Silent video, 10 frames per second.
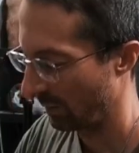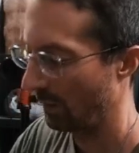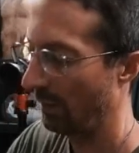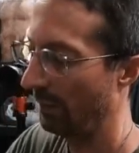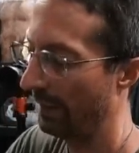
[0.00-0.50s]

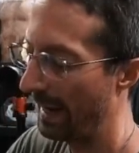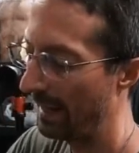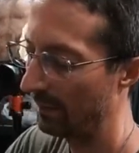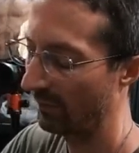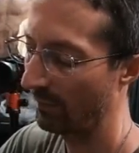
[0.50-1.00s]

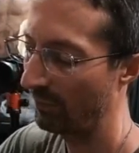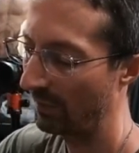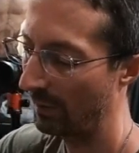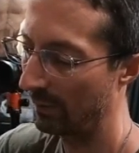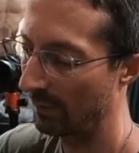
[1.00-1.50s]
That, something
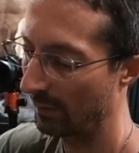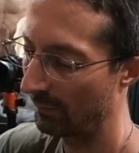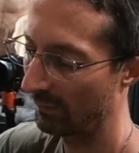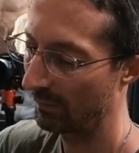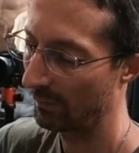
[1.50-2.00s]
like
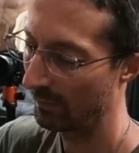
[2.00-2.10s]
this.